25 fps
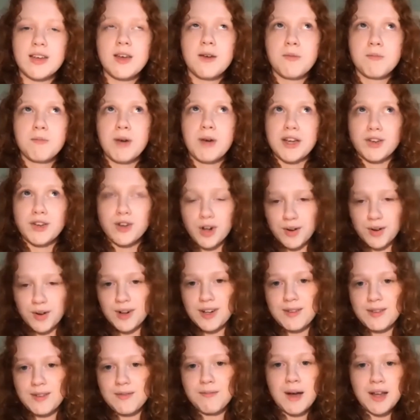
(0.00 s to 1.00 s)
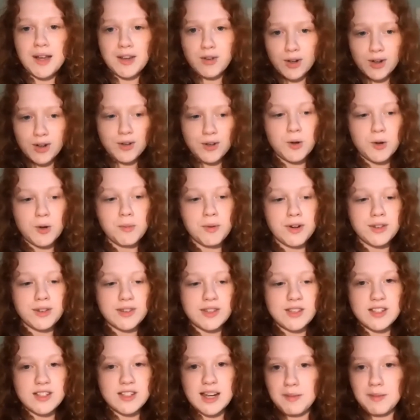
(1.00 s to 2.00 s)
my current goal bird at
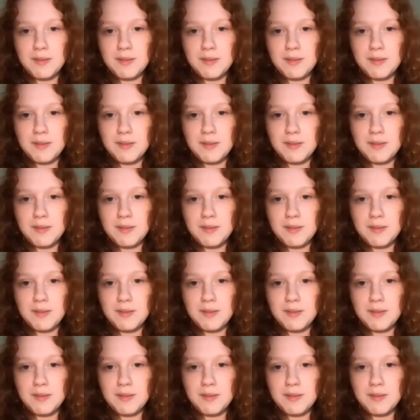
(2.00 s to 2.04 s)
this time.